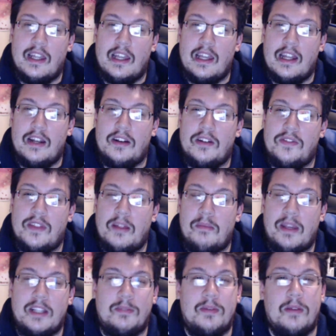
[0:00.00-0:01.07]
I don't know if that
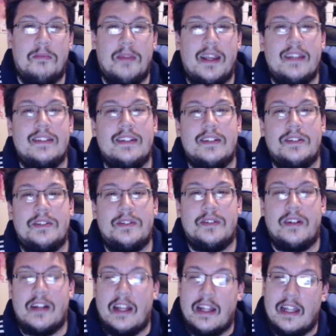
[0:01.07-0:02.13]
makes me amazing or
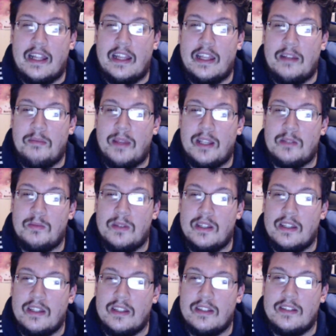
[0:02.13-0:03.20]
strong. I think it makes
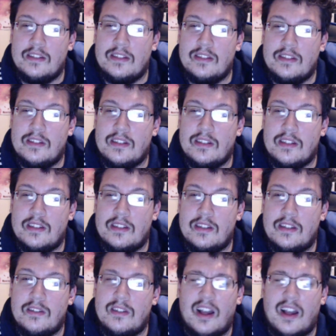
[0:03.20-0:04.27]
me just
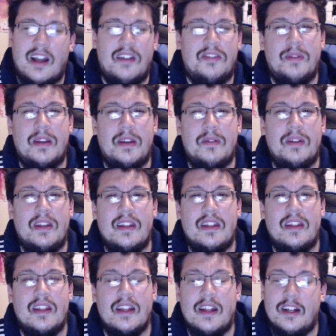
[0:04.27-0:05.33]
tough, maybe.
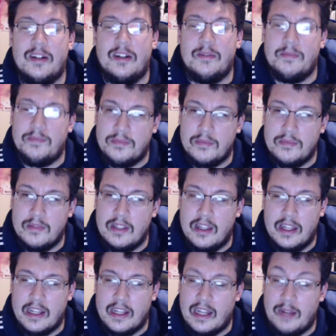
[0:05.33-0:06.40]

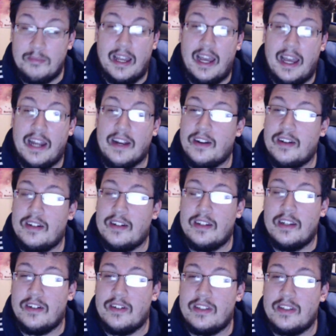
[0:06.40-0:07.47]
Like I'm tired,
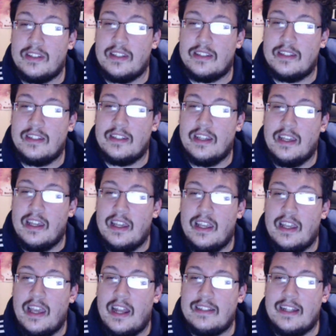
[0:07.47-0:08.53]
you know.
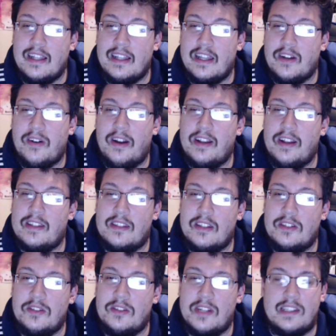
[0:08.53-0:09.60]
And it's not like, oh,
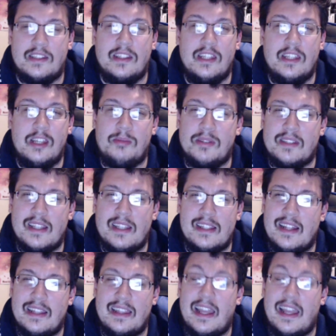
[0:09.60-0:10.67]
did you not sleep? It's
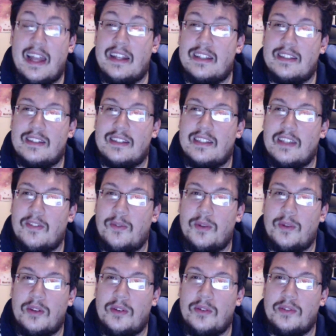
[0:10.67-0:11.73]
not that. It's just even
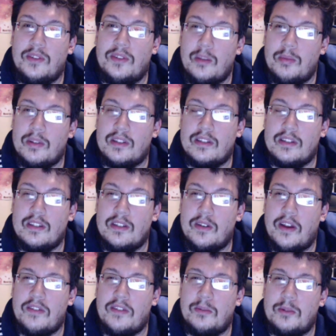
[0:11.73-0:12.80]
when you do sleep, you
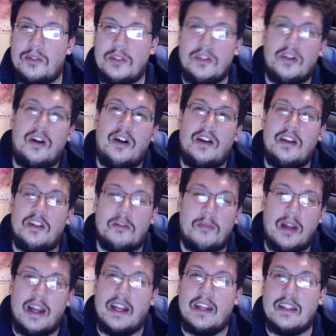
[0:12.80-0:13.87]
have so much in your heart and your
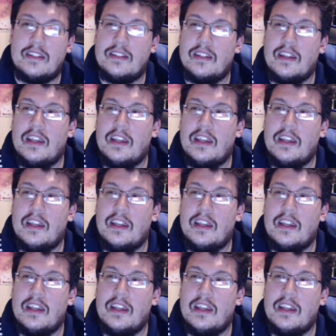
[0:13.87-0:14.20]
mind.